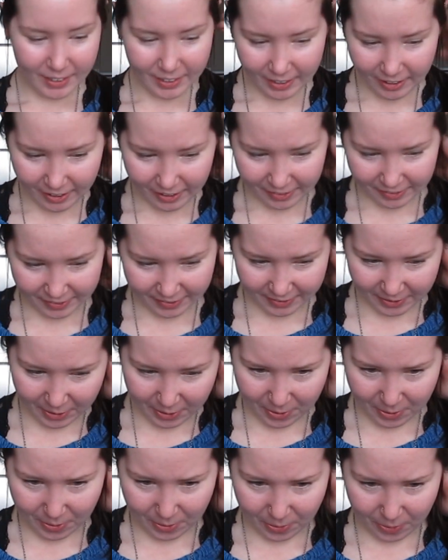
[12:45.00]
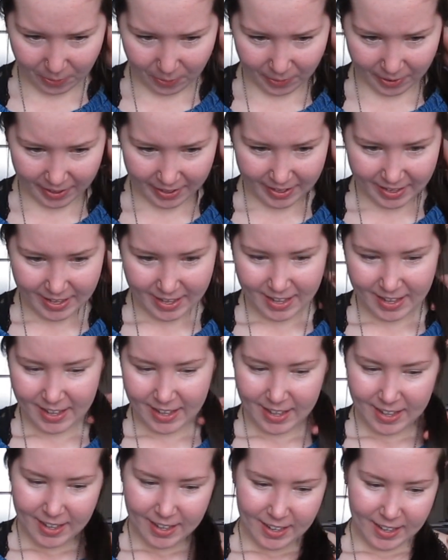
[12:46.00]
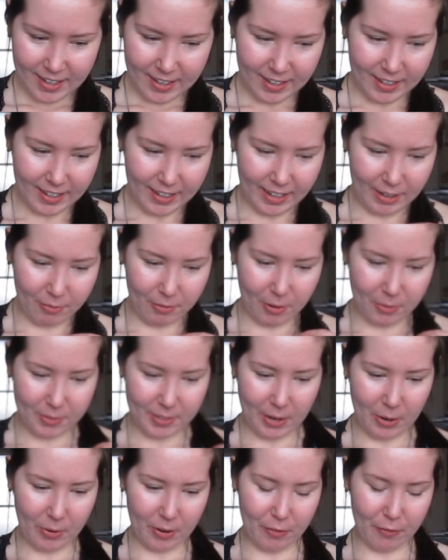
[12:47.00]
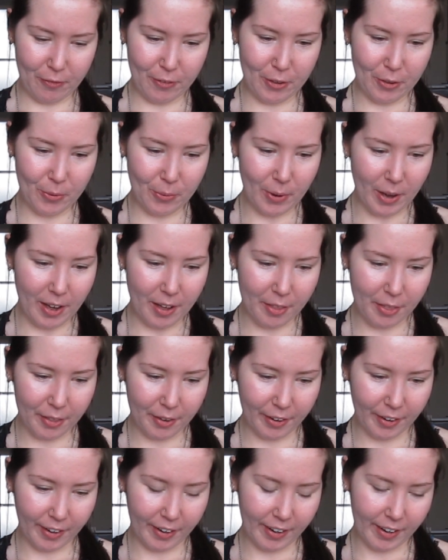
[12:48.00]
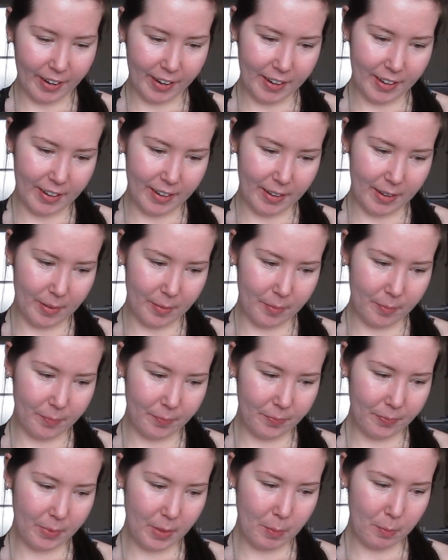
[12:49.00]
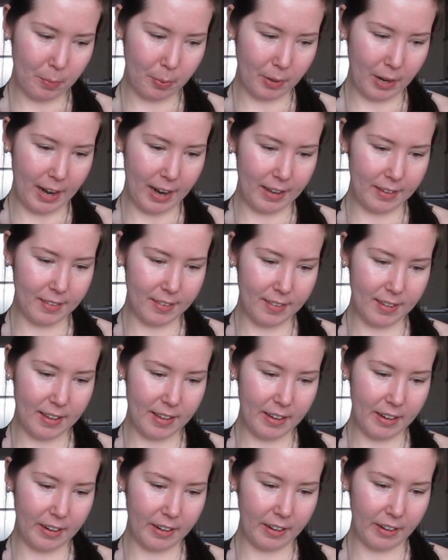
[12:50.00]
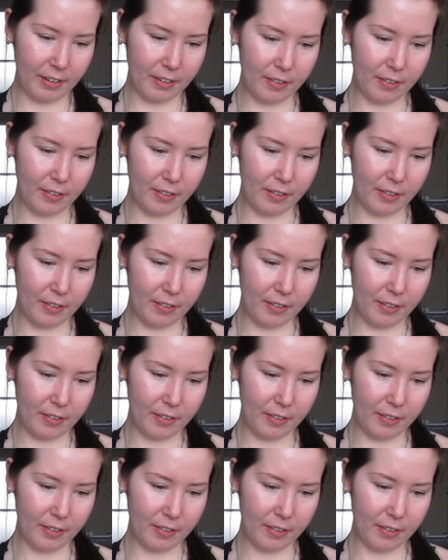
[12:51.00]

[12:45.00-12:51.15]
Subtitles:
Also, I wrote down a few other brands here.